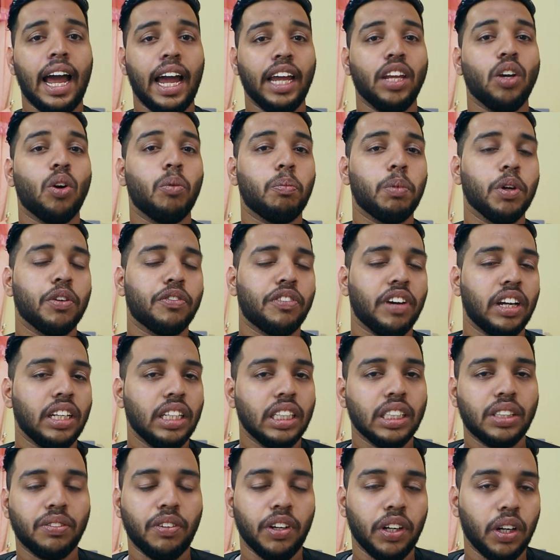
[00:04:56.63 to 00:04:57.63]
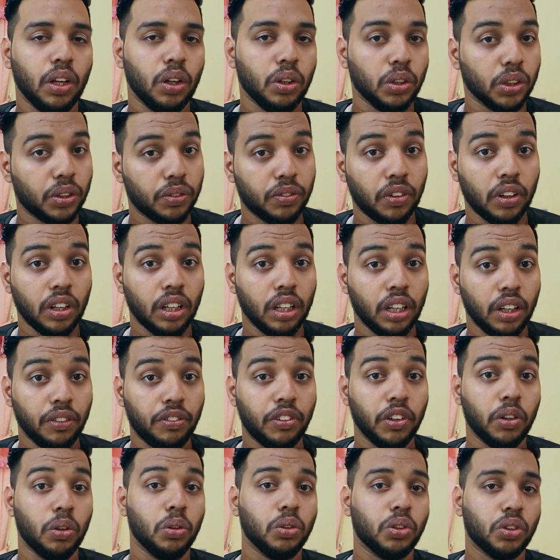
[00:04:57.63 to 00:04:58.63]
I hope you find this video useful.
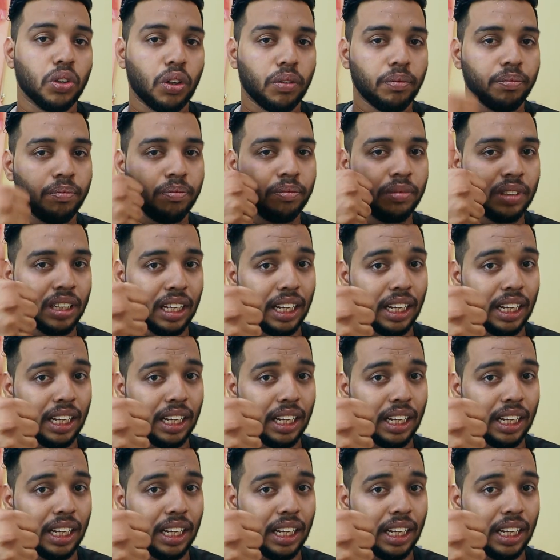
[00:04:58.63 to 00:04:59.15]
If you do so,